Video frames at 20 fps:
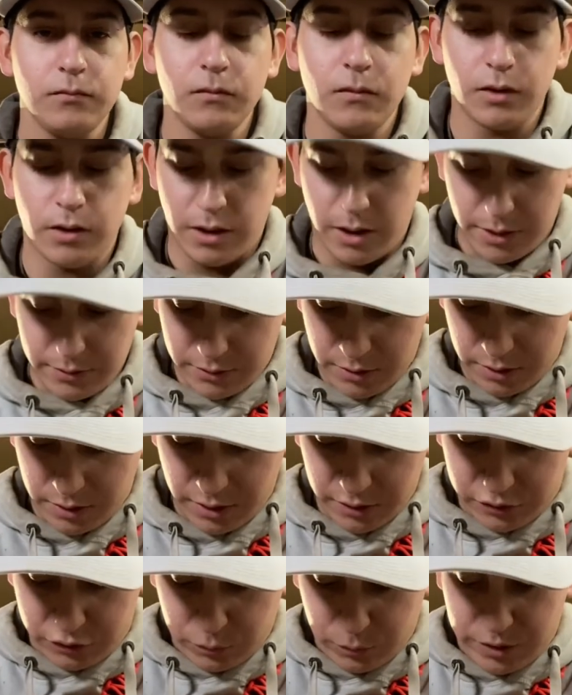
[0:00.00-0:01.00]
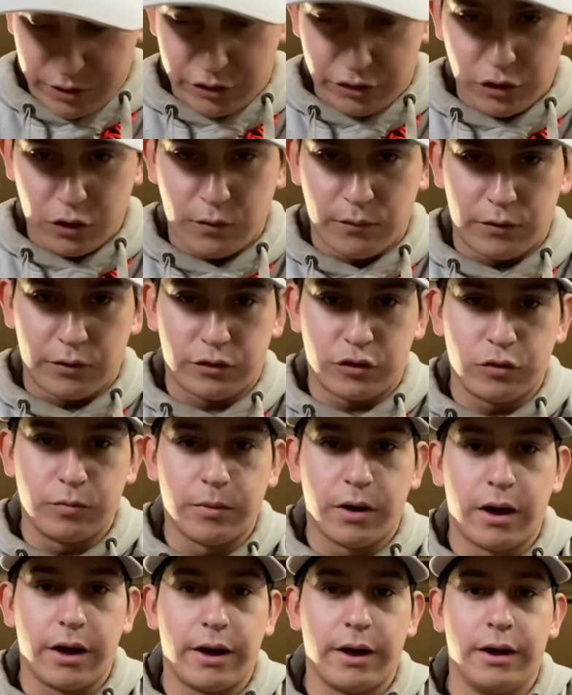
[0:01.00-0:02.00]
And then I switched over to
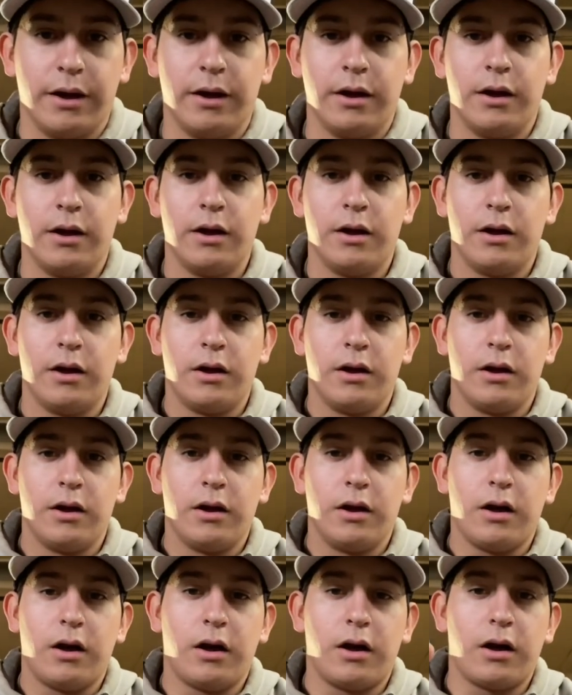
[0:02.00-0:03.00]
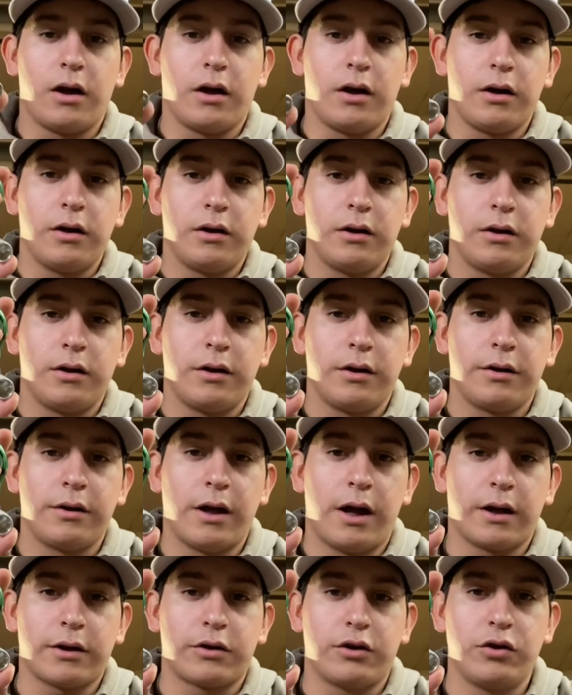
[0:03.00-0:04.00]
my, uh,
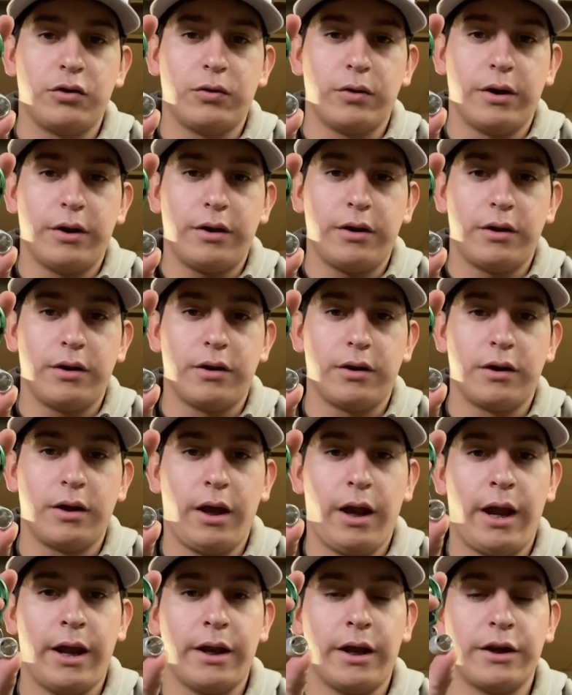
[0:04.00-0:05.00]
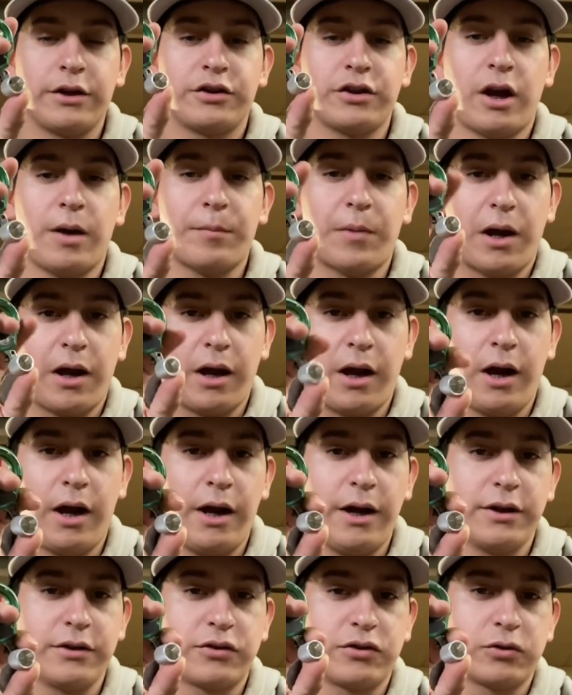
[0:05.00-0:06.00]
not to it, and I shot my
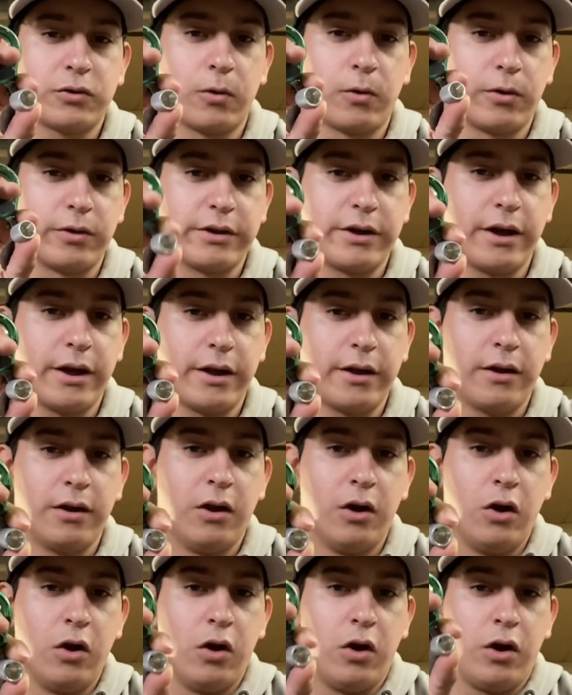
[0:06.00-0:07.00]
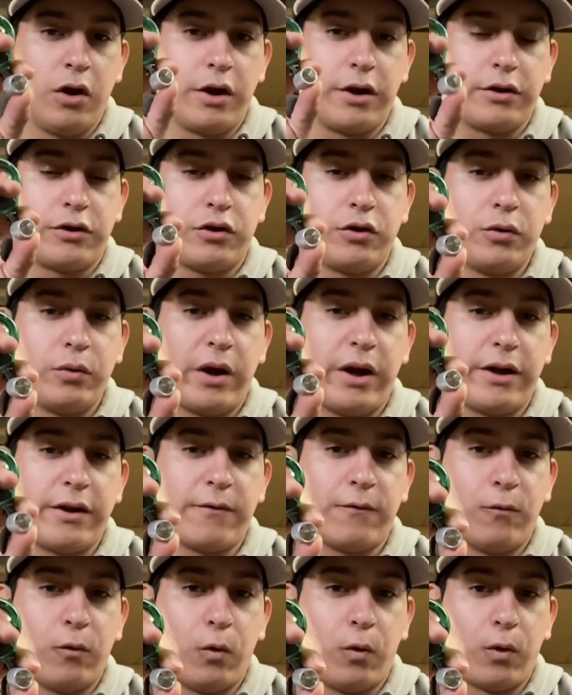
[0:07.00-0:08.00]
highest score yet at
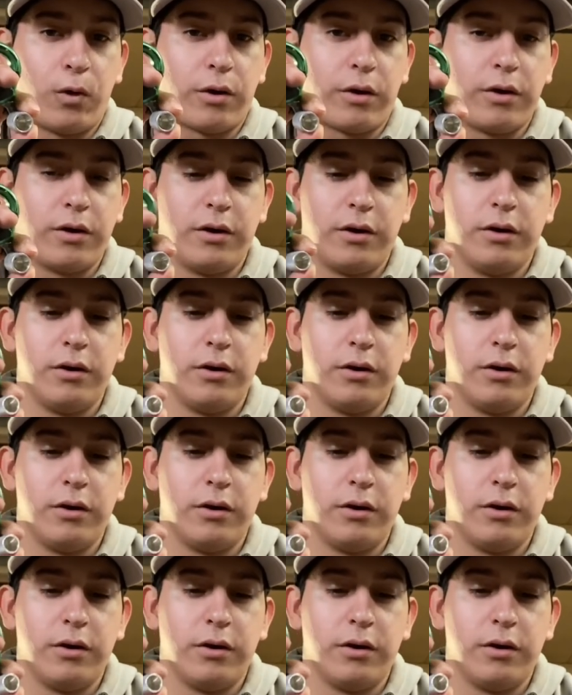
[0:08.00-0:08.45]
284.